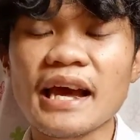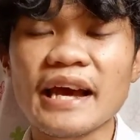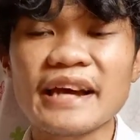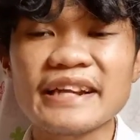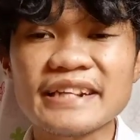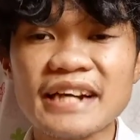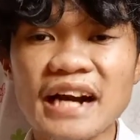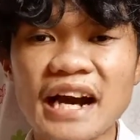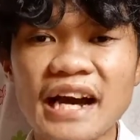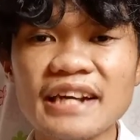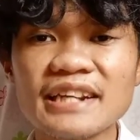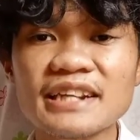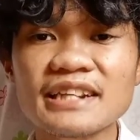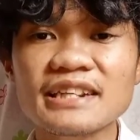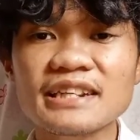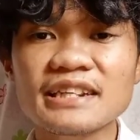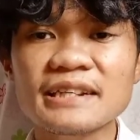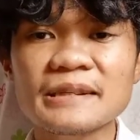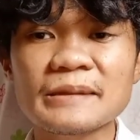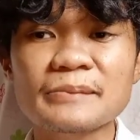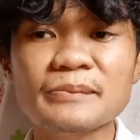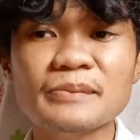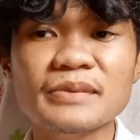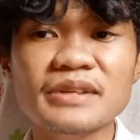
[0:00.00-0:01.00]
and hiding
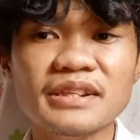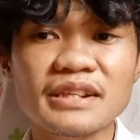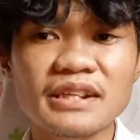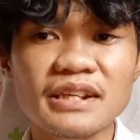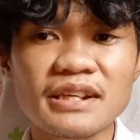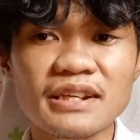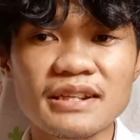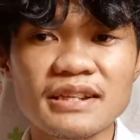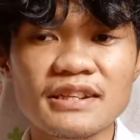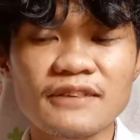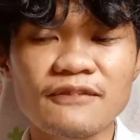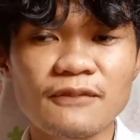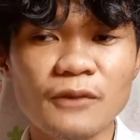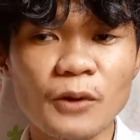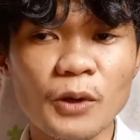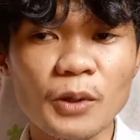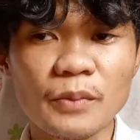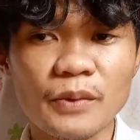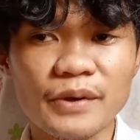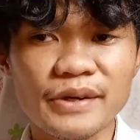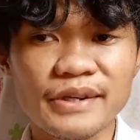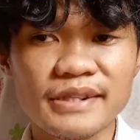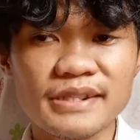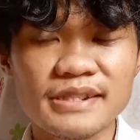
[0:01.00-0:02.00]
it beneath the
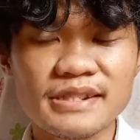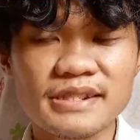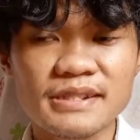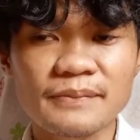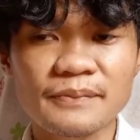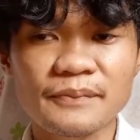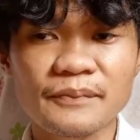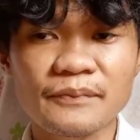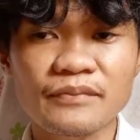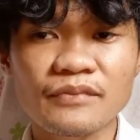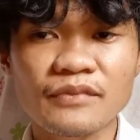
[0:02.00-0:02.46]
floorboards.